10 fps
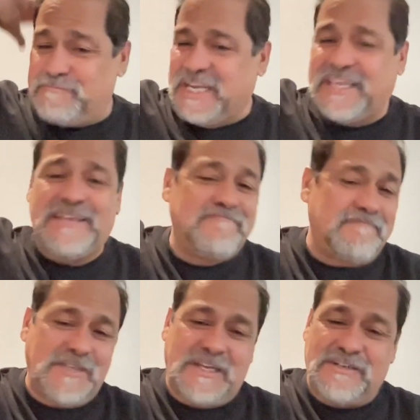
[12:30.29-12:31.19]
I'm going to,
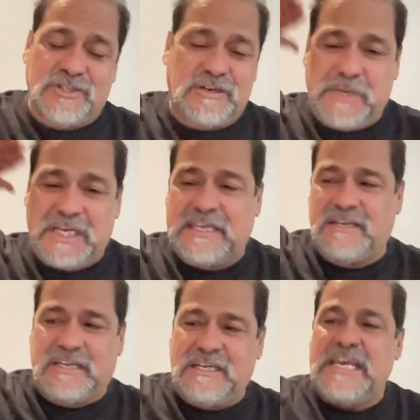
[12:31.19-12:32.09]
it's going to be a killing."